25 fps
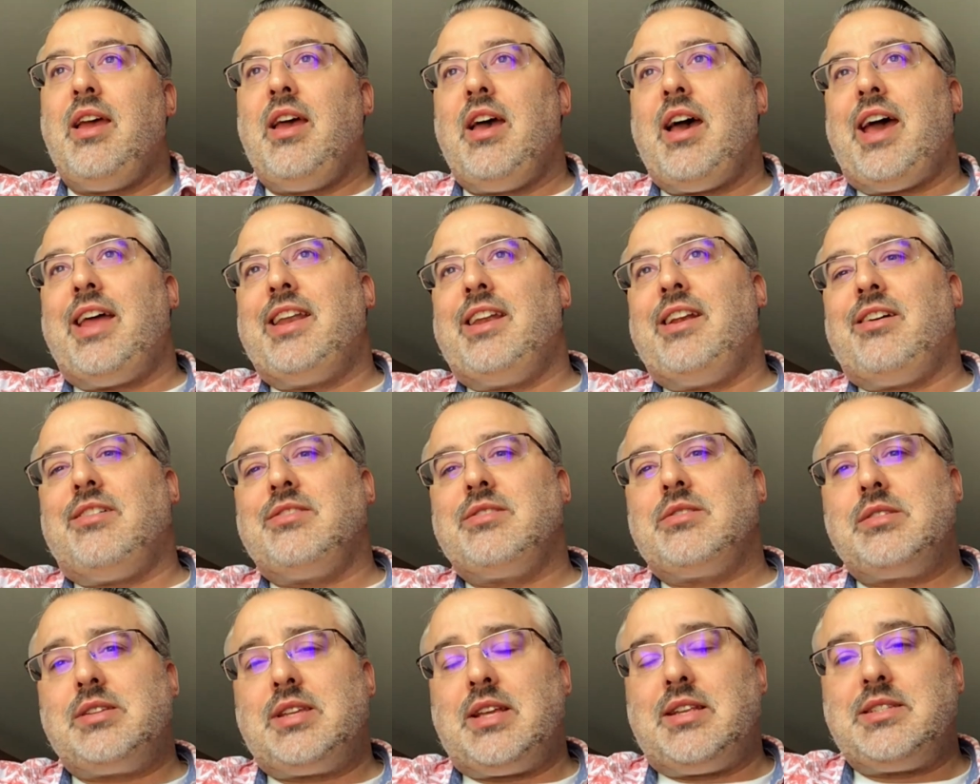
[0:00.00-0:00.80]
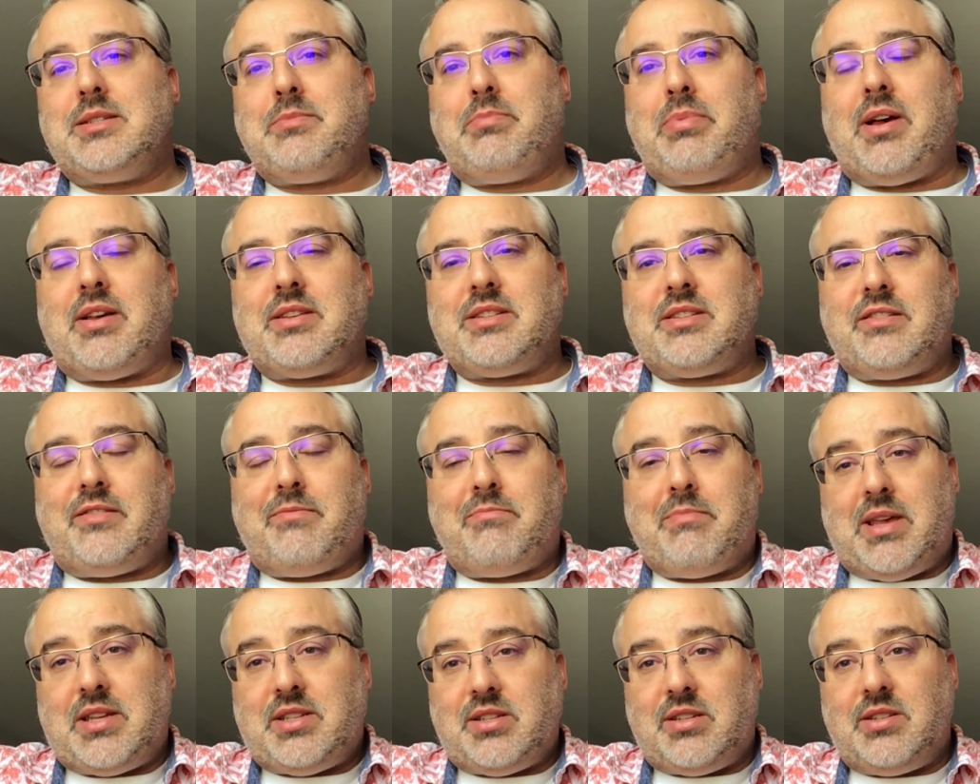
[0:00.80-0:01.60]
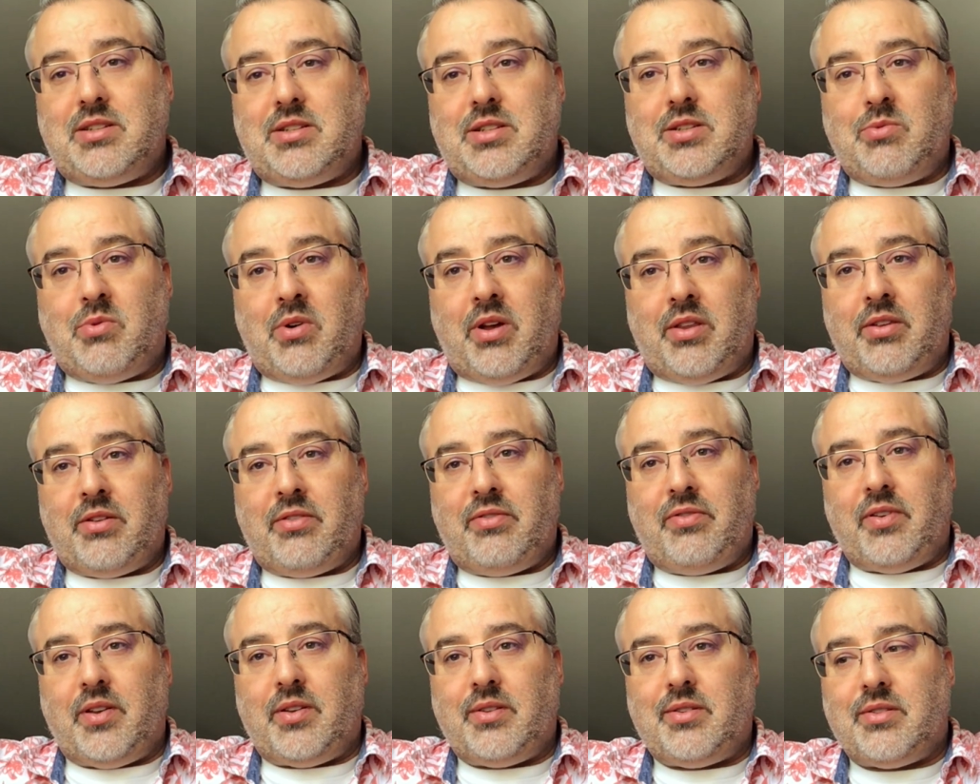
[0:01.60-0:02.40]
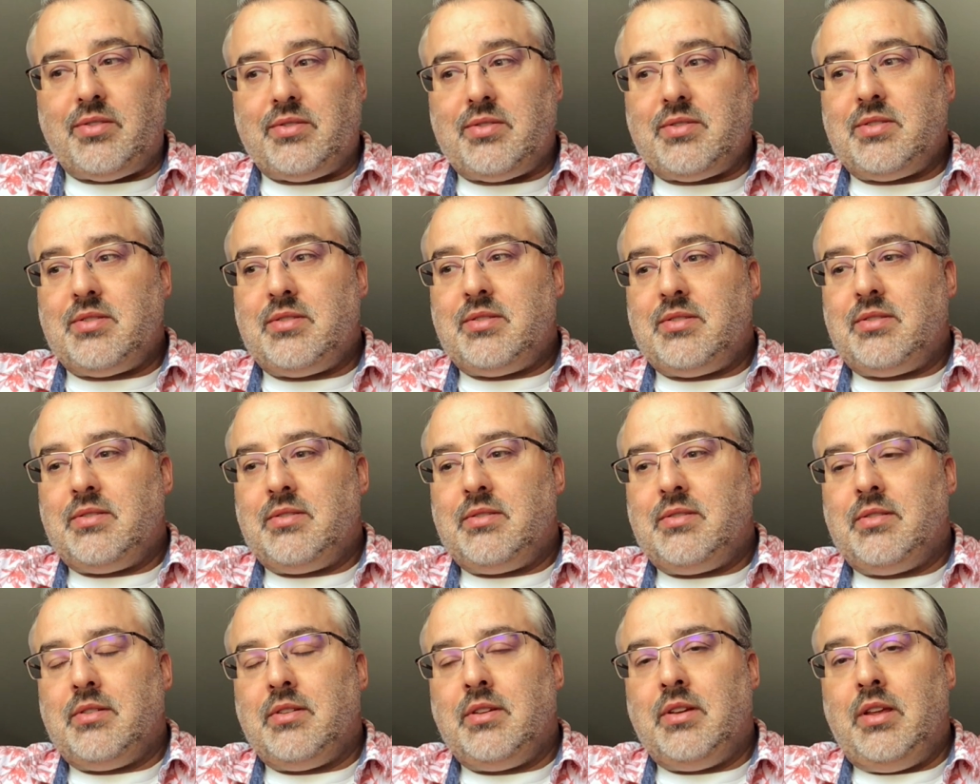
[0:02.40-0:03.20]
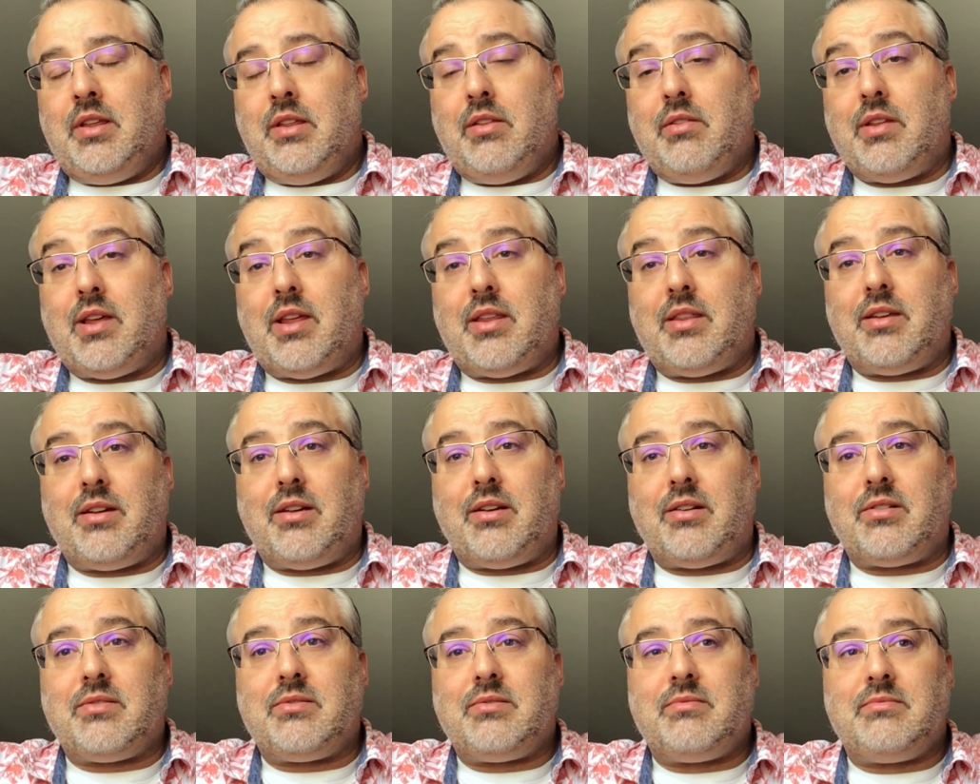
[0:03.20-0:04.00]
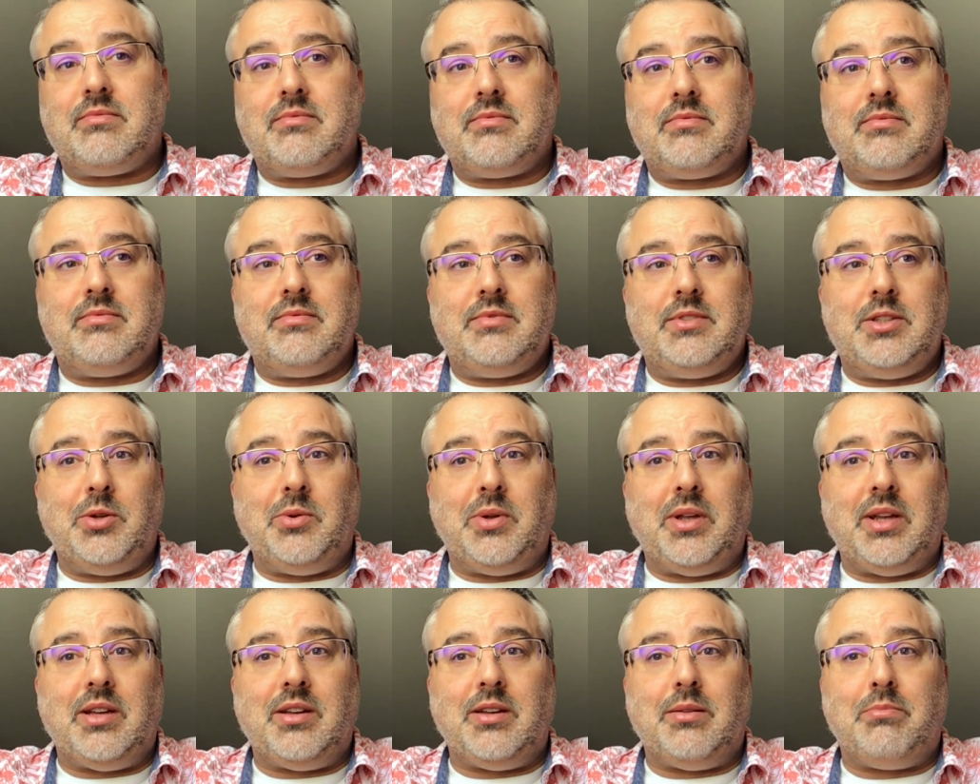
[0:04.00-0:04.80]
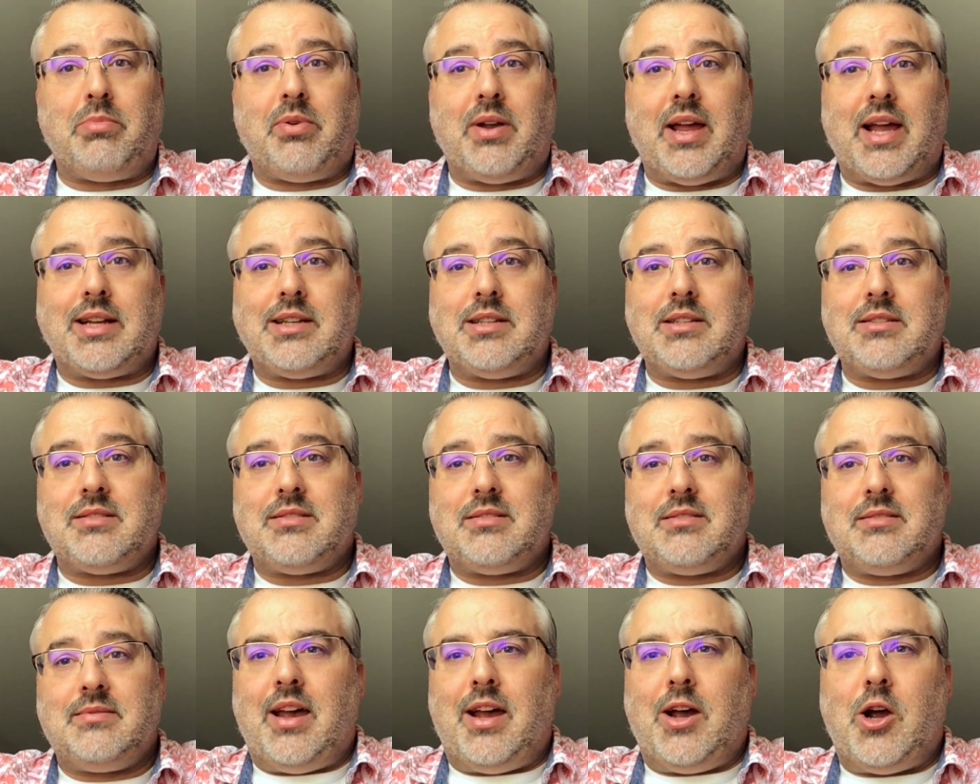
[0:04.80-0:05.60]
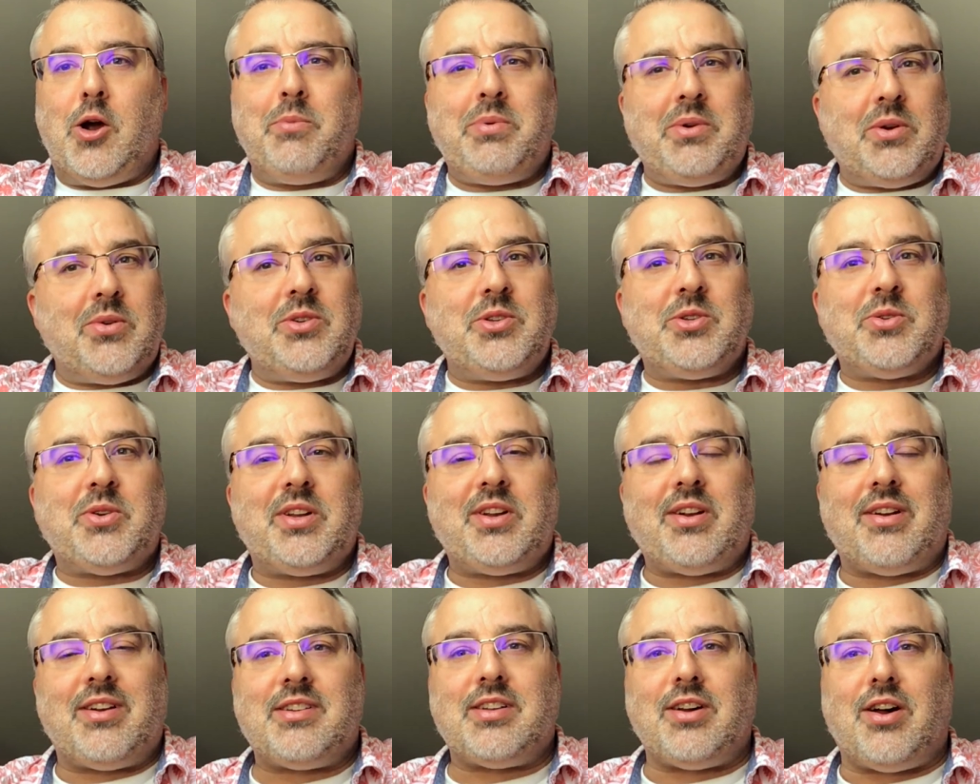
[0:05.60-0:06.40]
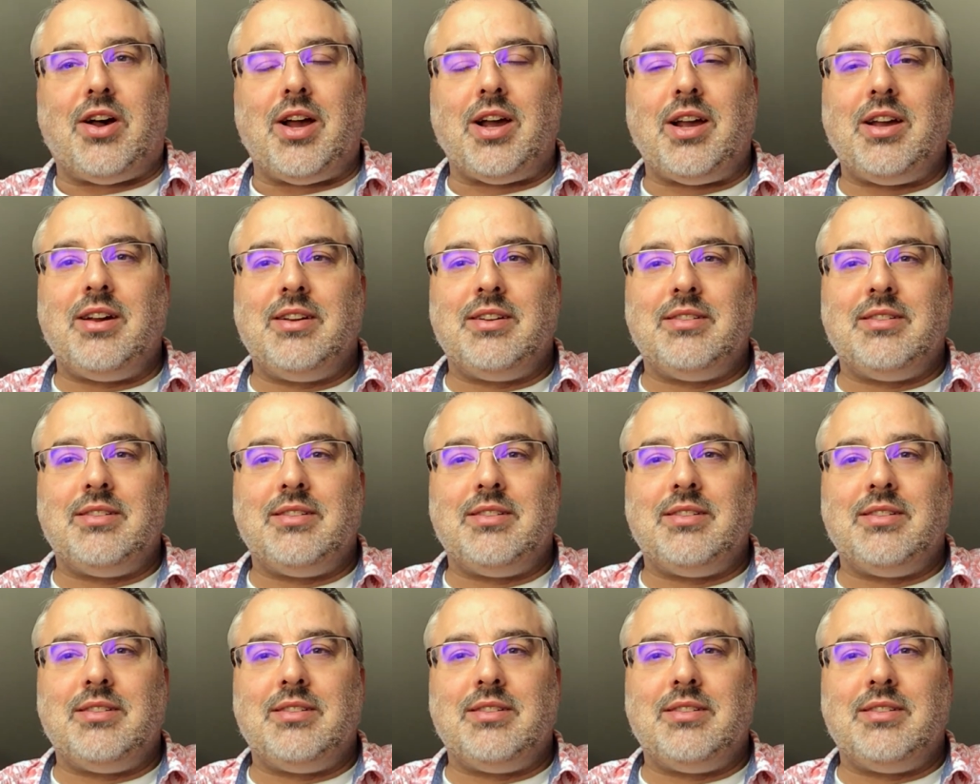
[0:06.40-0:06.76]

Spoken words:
and it also sends a positive message to other funders that they're doing good practice. I hope you enjoyed our talk.